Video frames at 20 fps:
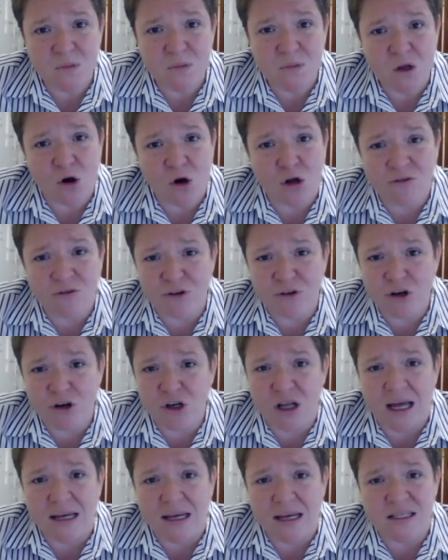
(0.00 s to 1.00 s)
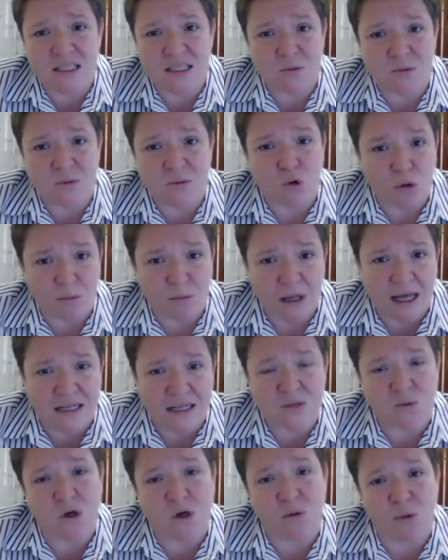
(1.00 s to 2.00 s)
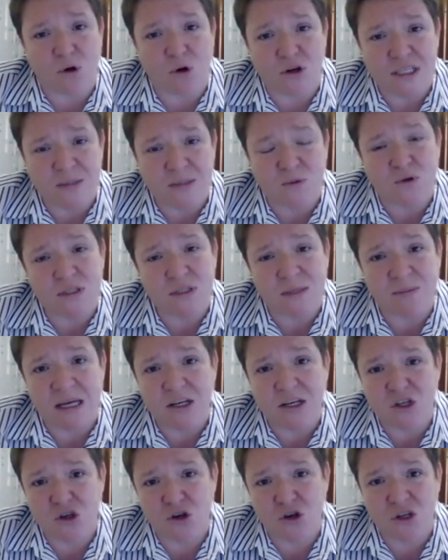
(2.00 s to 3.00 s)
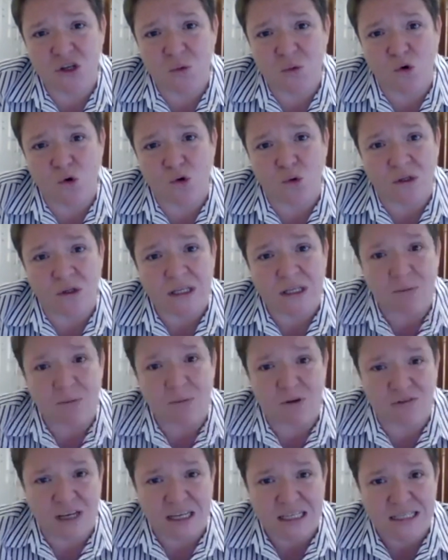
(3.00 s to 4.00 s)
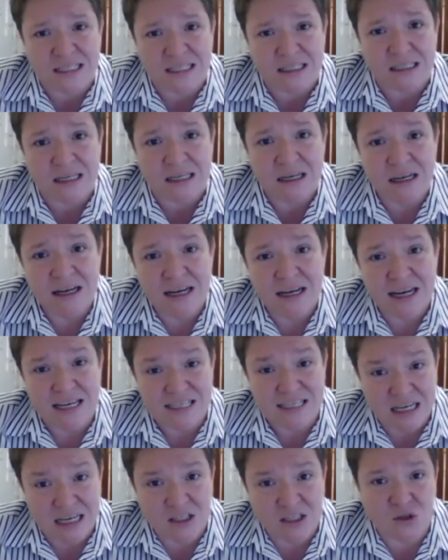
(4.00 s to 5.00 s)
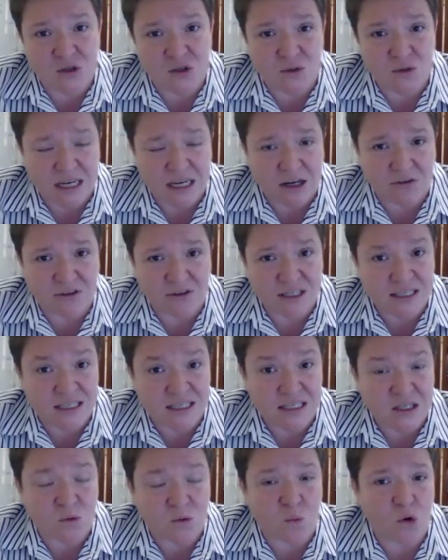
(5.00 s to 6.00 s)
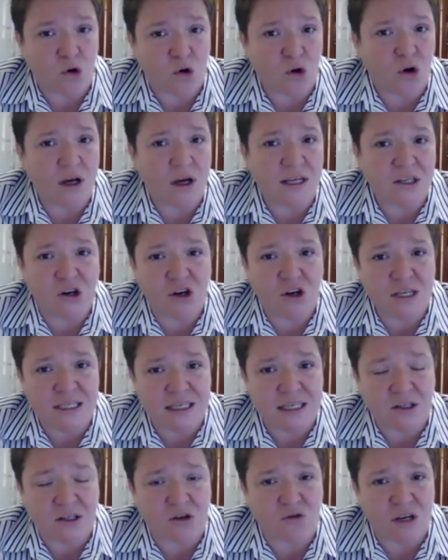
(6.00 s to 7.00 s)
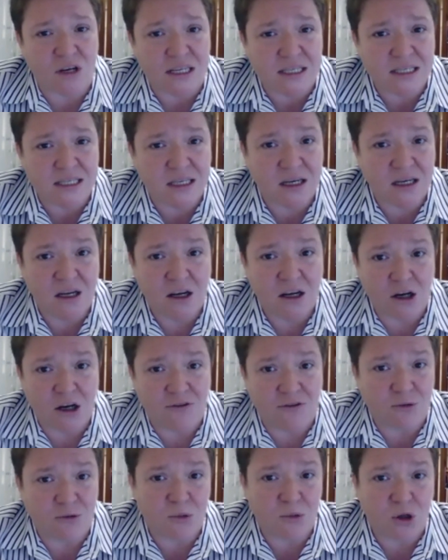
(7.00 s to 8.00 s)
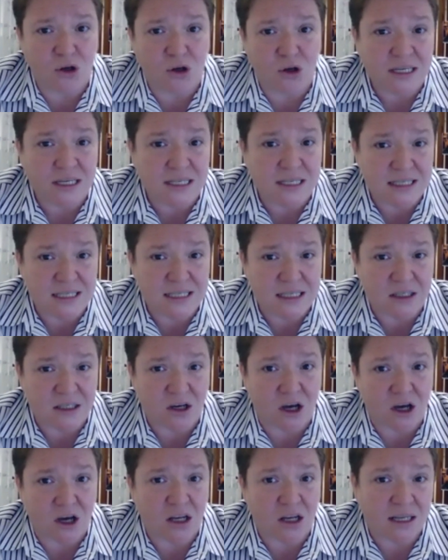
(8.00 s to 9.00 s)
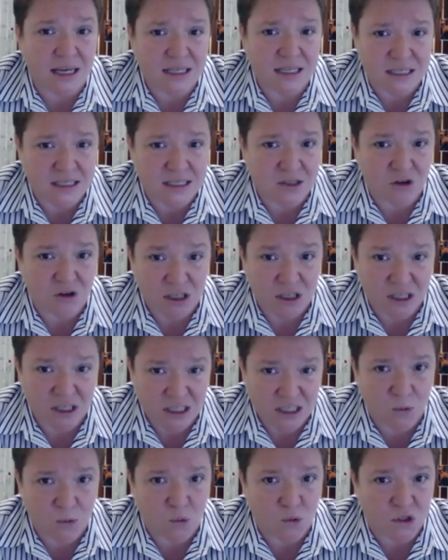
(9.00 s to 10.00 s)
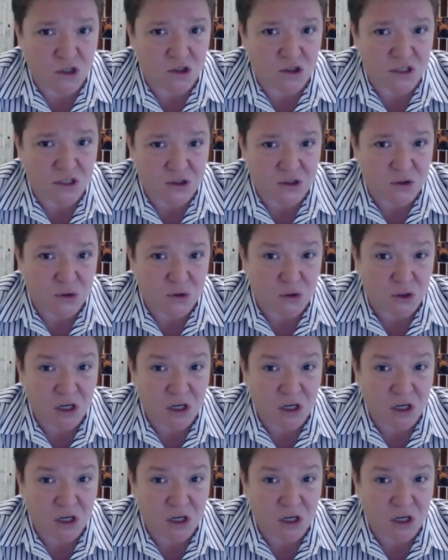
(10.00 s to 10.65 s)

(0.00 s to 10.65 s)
all of our client support plans where possible to make sure that we're only providing essential services and we're not increasing the risk of employees to unnecessary exposure to